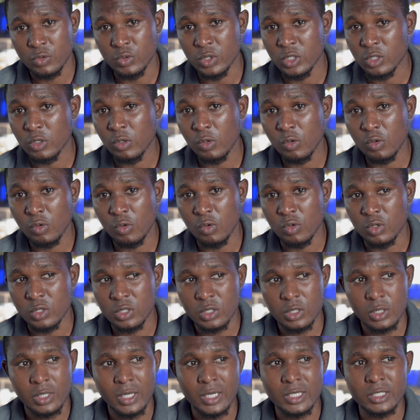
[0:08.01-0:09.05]
with
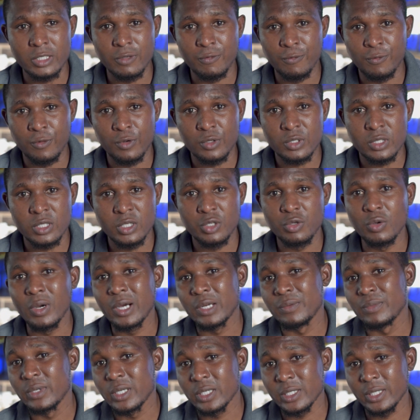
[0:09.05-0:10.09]
glucose. That's the first thing you
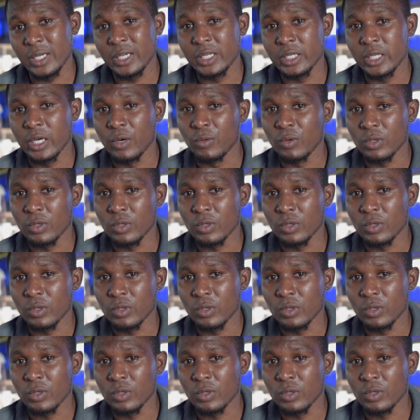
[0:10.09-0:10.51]
administer in their